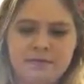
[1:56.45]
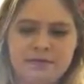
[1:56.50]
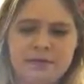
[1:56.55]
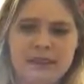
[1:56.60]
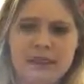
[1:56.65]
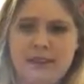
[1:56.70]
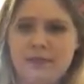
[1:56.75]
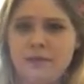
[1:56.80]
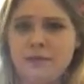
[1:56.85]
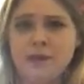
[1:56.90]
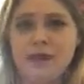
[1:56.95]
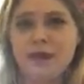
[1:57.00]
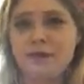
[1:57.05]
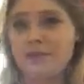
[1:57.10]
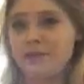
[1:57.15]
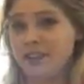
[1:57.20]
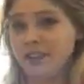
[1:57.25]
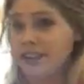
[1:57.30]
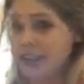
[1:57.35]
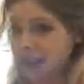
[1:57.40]
I
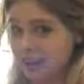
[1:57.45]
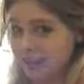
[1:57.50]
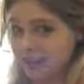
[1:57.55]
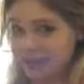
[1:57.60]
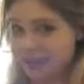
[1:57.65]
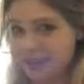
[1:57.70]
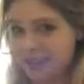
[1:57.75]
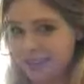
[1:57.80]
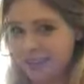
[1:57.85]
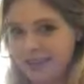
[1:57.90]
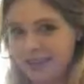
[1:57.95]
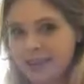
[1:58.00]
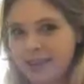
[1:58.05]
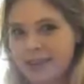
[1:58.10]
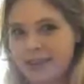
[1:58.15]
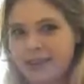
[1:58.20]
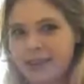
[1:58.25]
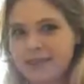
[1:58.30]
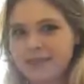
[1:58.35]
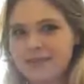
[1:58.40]
swatched it anyway,
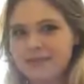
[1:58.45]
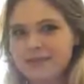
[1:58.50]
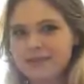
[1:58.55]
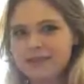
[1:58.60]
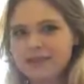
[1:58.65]
so